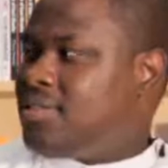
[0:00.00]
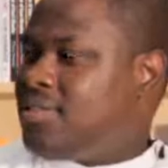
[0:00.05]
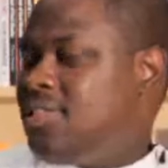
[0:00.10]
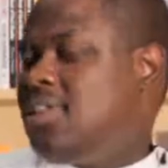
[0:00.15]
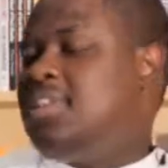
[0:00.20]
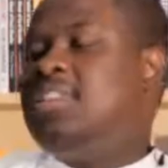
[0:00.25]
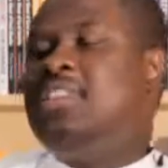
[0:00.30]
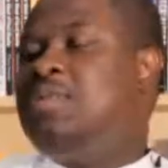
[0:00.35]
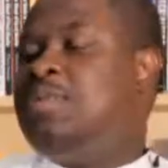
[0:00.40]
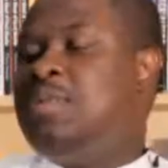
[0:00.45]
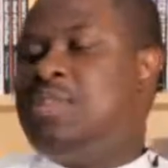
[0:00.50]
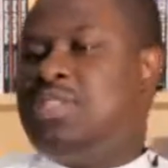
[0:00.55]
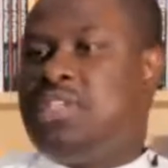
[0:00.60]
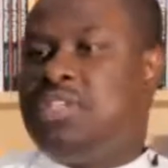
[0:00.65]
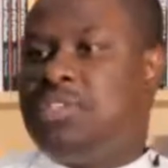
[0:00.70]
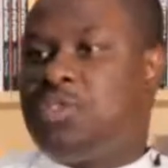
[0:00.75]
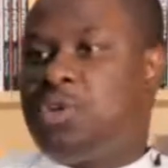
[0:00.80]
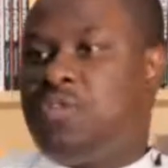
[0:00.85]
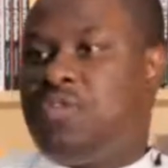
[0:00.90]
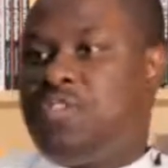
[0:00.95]

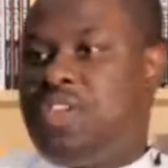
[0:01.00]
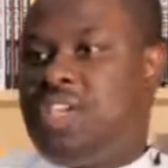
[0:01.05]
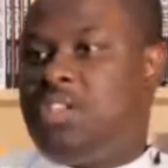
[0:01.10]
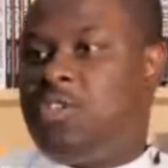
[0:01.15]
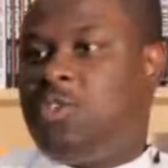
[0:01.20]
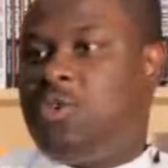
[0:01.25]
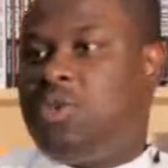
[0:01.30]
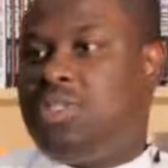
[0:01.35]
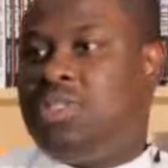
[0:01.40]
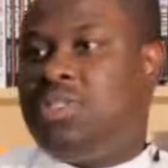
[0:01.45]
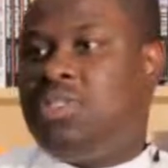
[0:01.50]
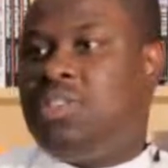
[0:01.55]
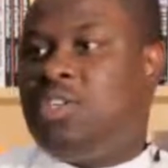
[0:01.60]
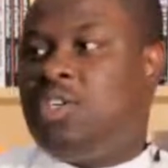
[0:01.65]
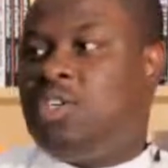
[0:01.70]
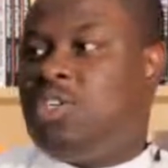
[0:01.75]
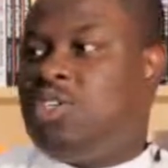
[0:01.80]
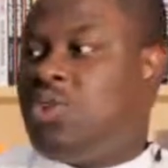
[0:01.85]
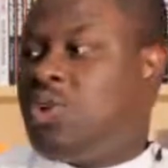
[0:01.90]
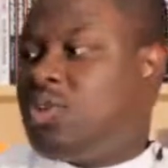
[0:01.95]
60% of the entries
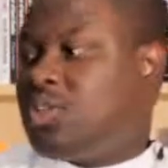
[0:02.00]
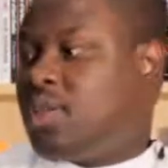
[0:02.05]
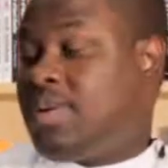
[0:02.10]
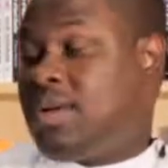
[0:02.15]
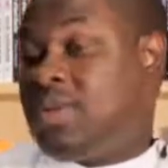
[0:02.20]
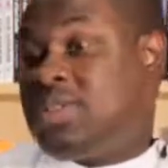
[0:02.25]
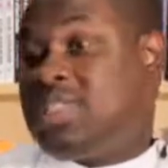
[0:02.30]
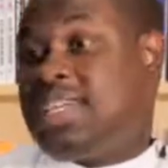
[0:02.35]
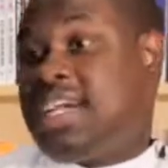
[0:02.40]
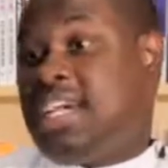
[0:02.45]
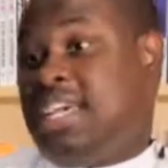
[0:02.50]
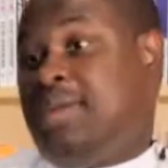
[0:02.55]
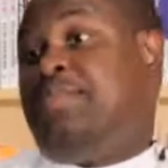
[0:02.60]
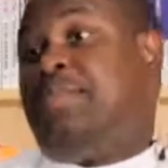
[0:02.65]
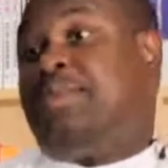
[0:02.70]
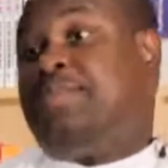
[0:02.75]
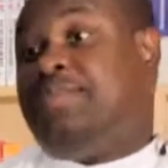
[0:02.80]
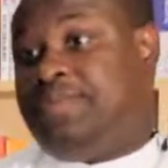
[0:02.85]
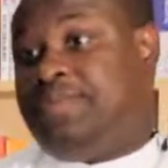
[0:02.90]
talked about Skype.